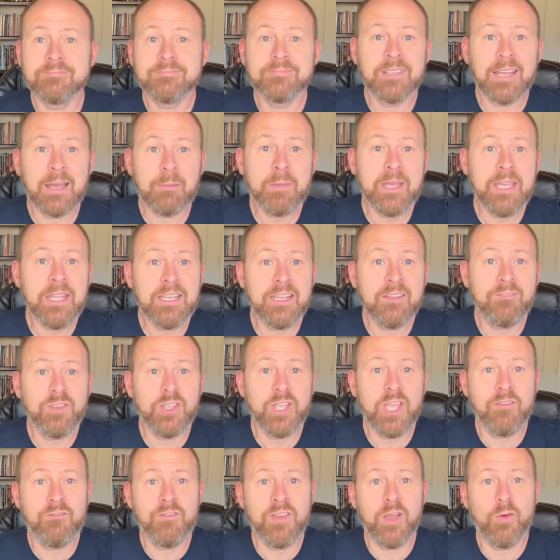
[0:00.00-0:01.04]
I mean,
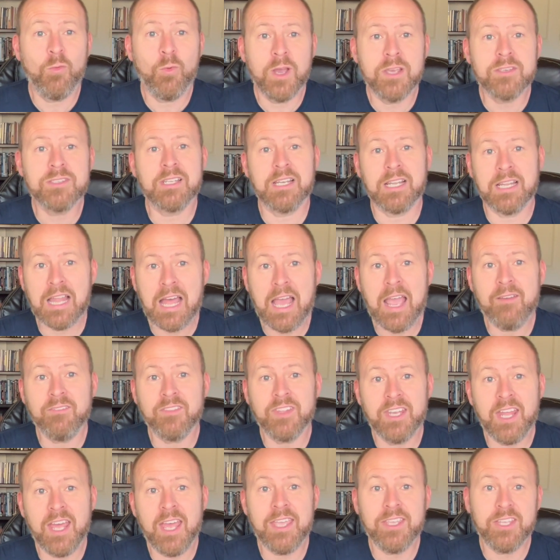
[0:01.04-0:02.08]
if it wasn't alive
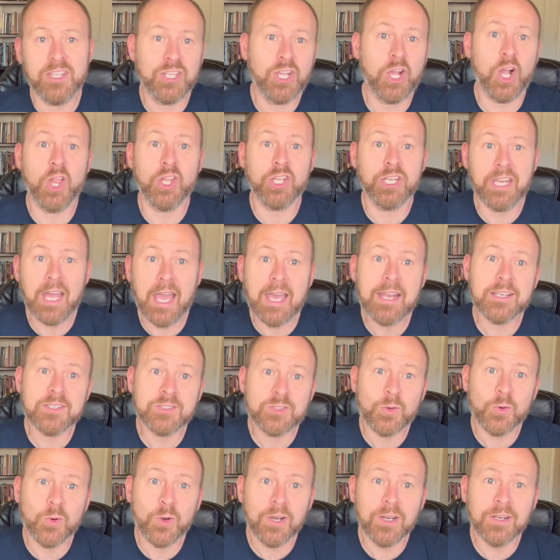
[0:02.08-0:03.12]
today, you'd call it a
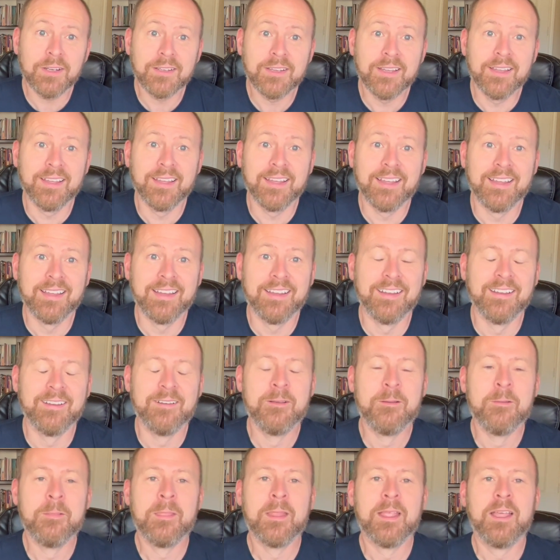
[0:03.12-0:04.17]
dinosaur.
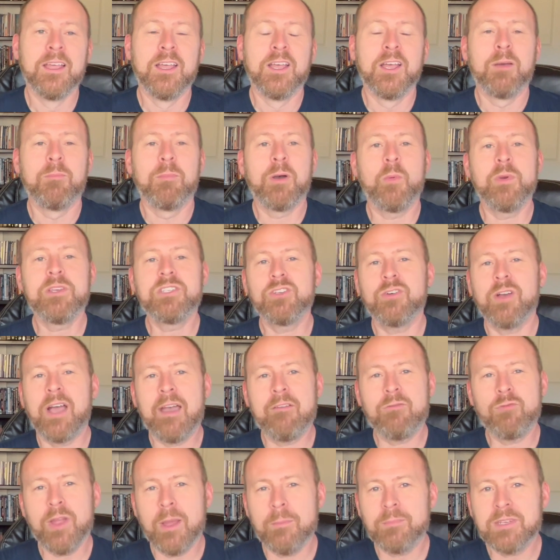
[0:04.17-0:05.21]
But we still
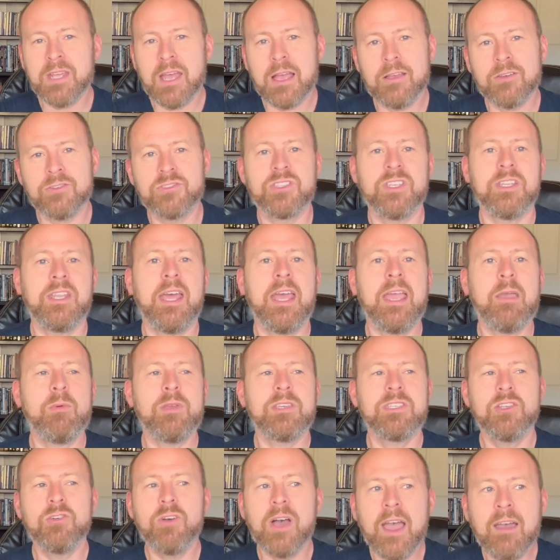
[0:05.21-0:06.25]
have reptiles today. We
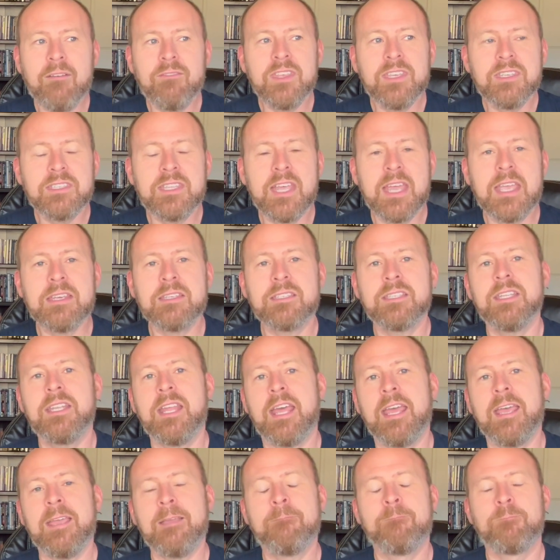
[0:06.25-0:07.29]
still have these things
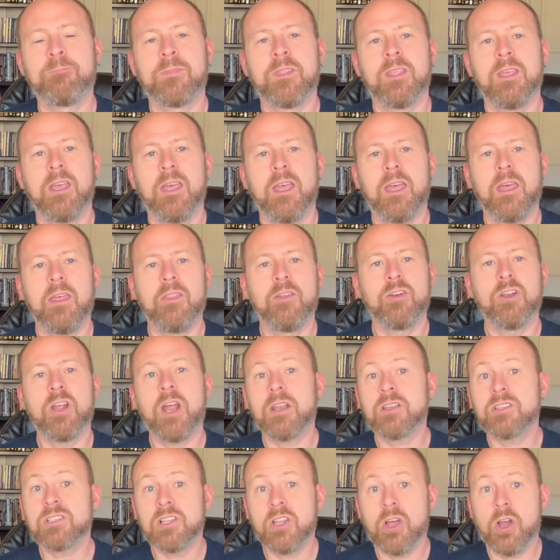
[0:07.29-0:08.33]
today. They're not
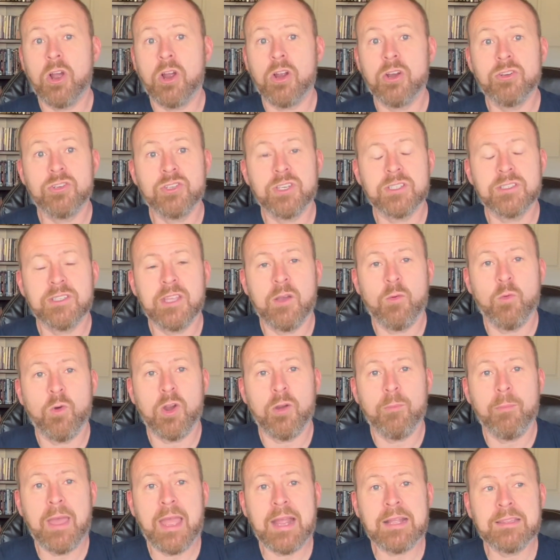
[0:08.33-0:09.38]
as large as they were
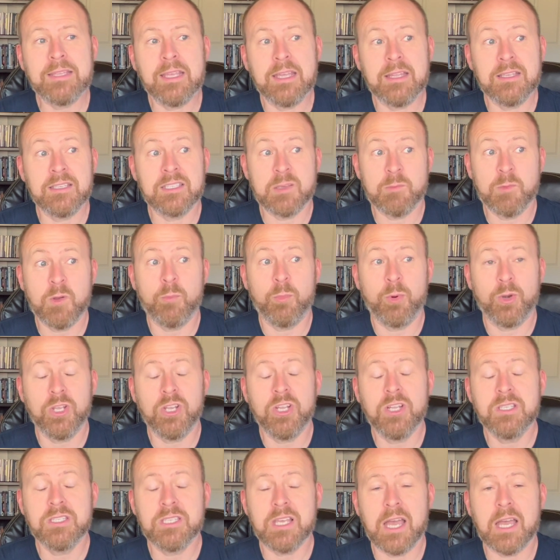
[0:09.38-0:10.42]
back then. Some are pretty
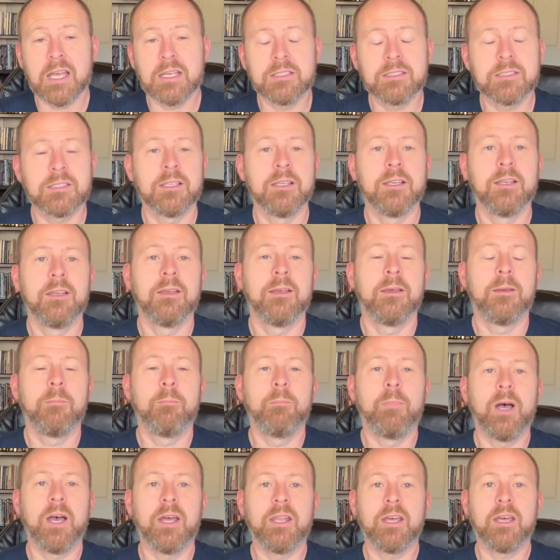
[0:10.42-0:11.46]
good size.
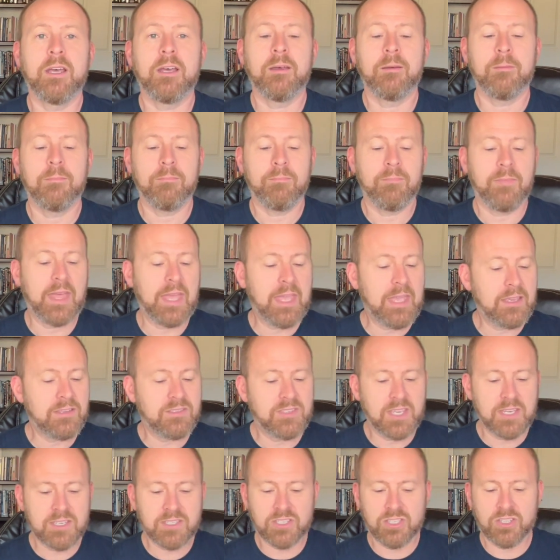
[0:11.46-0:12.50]
But they
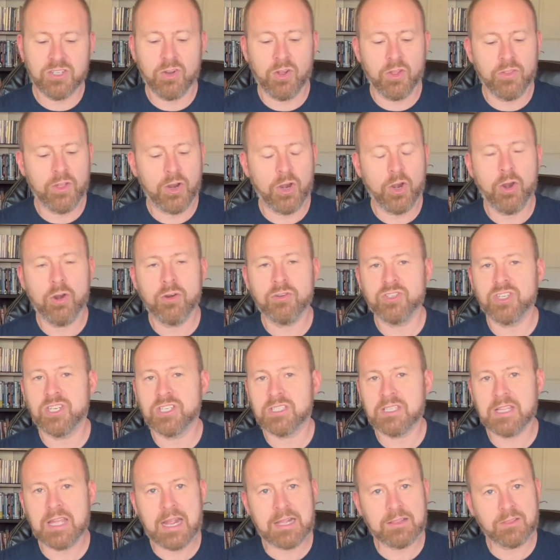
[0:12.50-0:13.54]
existed on the earth
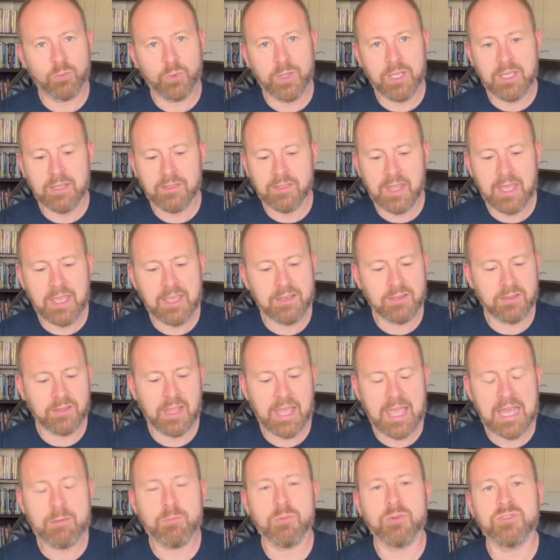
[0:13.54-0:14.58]
just like
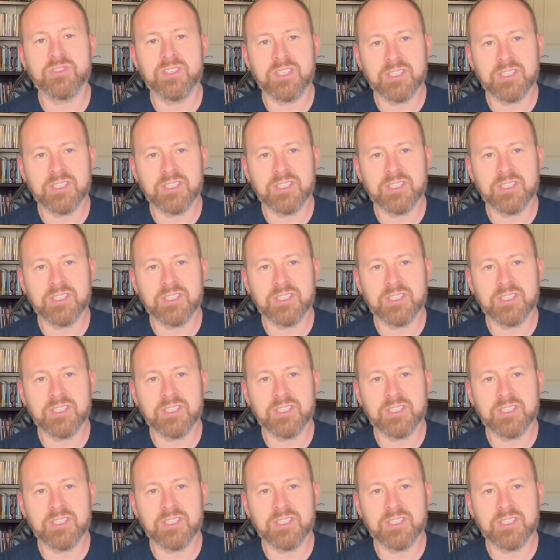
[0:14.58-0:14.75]
animals